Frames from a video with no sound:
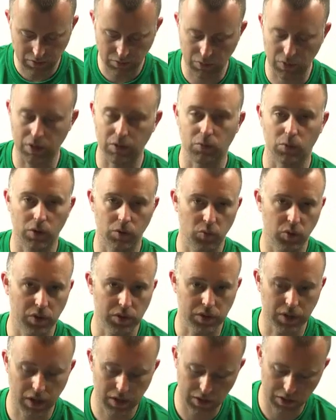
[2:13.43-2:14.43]
what 1
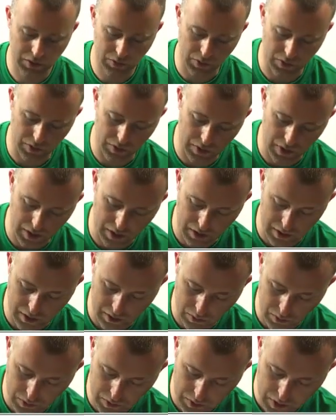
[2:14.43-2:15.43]
plus tangent squared theta
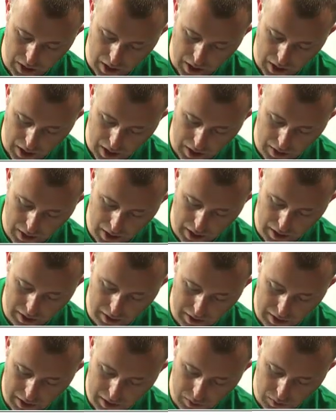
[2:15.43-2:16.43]
equals. And that
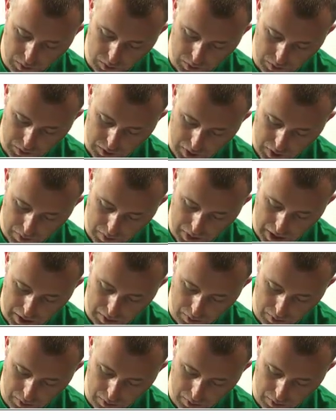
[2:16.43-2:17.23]
equals my